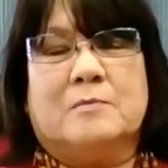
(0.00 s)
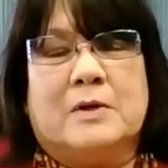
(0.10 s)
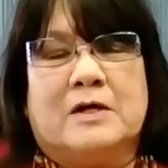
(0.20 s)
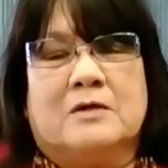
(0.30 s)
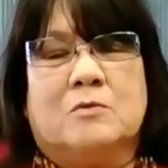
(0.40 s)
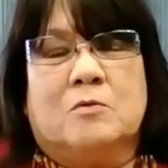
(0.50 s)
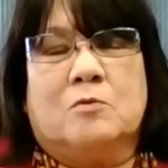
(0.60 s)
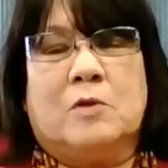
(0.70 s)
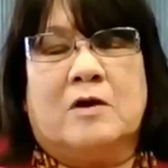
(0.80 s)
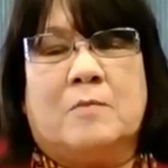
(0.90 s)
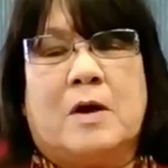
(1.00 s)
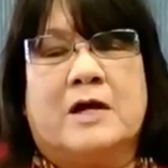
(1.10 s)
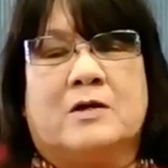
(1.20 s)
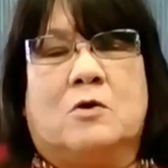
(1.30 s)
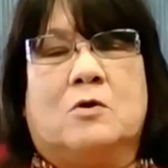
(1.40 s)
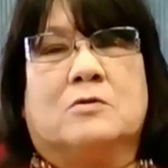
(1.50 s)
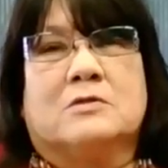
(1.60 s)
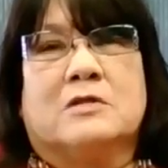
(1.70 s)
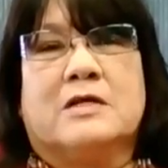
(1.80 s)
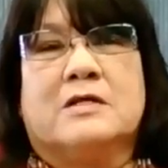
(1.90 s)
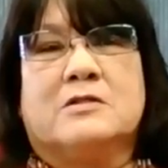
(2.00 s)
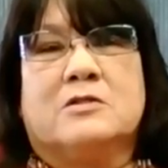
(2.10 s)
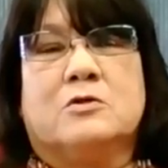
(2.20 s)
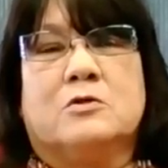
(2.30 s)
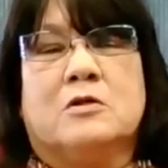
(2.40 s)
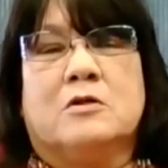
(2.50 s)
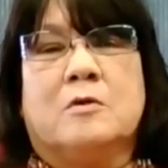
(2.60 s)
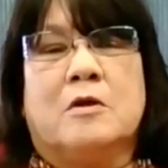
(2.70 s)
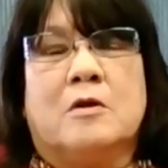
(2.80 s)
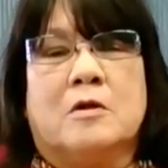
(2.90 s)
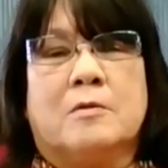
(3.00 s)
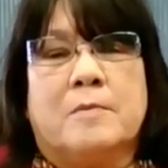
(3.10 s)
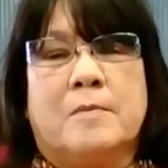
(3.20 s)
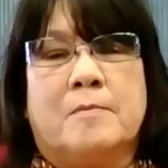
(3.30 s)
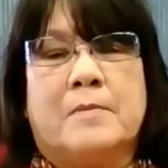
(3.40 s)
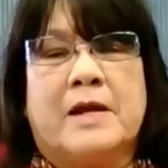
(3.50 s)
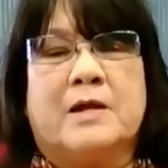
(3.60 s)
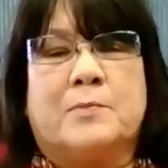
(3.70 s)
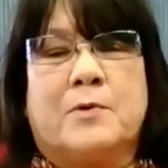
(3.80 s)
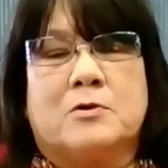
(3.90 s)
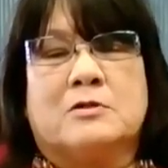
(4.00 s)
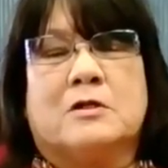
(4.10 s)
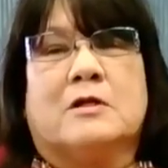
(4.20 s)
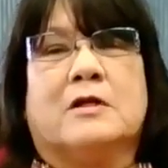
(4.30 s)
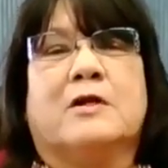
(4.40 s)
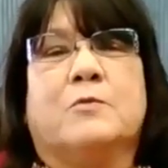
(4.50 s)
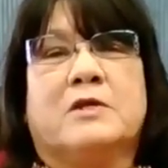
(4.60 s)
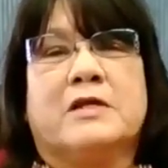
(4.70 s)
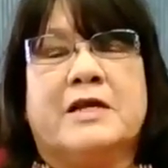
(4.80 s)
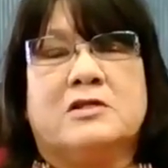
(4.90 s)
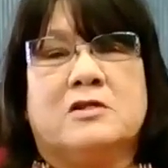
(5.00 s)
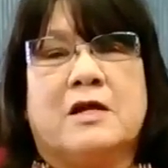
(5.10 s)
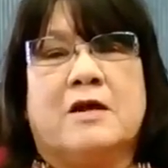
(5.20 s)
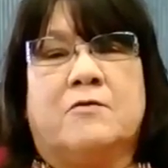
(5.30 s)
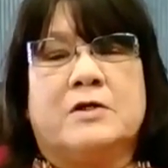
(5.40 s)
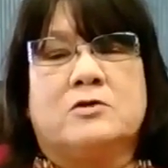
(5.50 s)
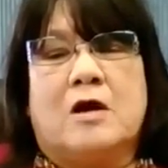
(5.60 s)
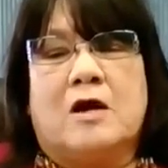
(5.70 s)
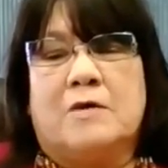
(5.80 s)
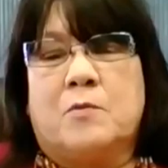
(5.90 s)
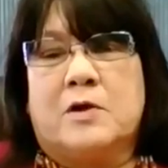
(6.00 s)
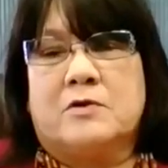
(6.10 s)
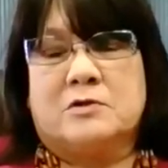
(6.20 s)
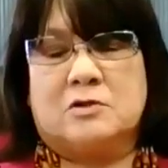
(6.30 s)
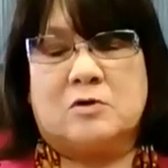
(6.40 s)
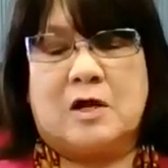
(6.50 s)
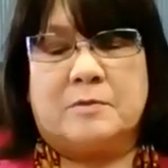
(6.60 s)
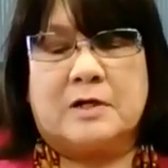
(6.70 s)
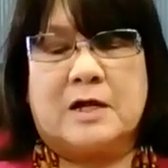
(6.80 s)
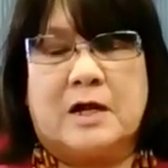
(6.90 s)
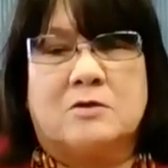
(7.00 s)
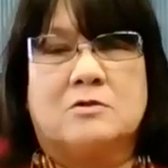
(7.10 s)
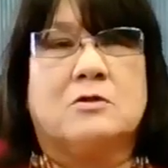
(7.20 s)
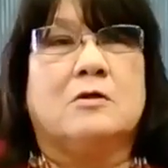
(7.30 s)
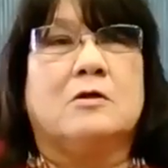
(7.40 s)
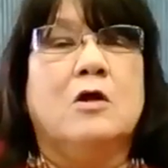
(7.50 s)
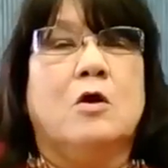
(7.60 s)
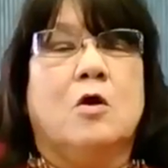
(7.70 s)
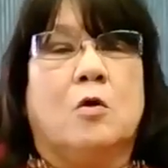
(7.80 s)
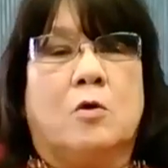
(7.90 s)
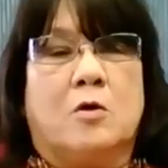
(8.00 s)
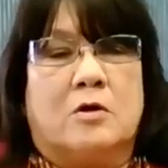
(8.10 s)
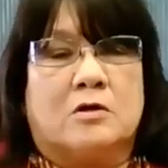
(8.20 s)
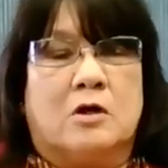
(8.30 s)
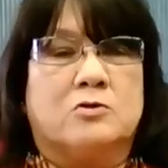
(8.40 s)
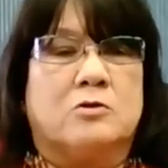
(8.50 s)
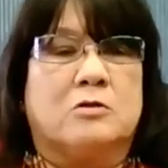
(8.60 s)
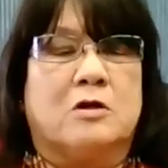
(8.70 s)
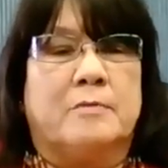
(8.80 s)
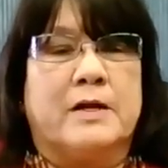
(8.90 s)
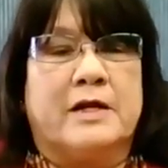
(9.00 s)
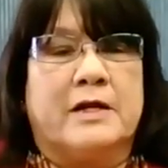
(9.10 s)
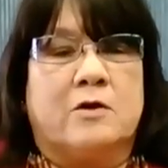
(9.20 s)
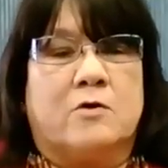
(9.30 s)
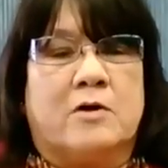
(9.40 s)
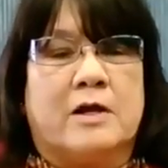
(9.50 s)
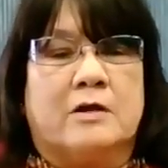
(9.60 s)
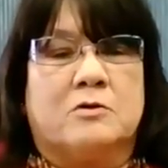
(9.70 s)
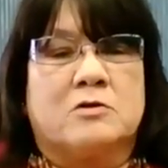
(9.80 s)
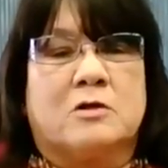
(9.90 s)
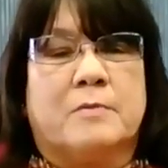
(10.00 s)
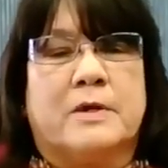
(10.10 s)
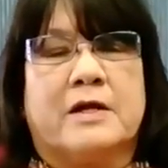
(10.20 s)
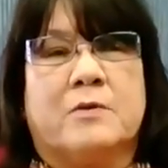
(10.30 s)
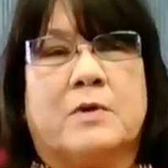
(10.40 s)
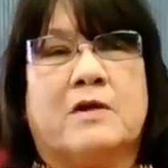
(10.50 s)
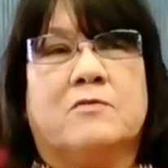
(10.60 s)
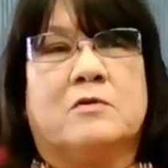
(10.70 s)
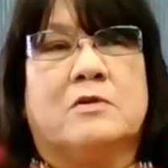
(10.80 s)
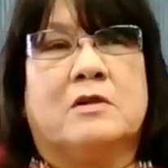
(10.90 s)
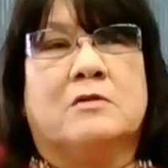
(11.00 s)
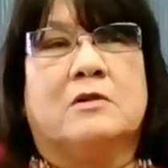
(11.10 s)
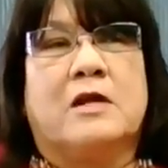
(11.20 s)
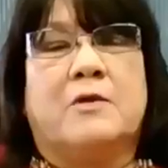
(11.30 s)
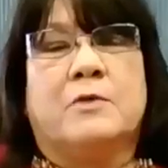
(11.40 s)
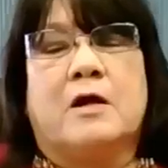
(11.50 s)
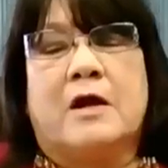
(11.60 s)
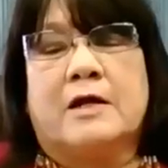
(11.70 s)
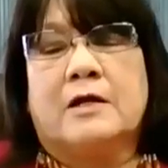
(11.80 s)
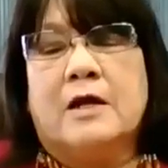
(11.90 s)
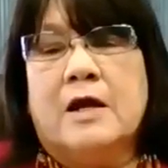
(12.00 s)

But one of my goals is to meet personally with each and every tribe, whether it's the tribal council or a cultural committee or an elders committee, whatever they would like,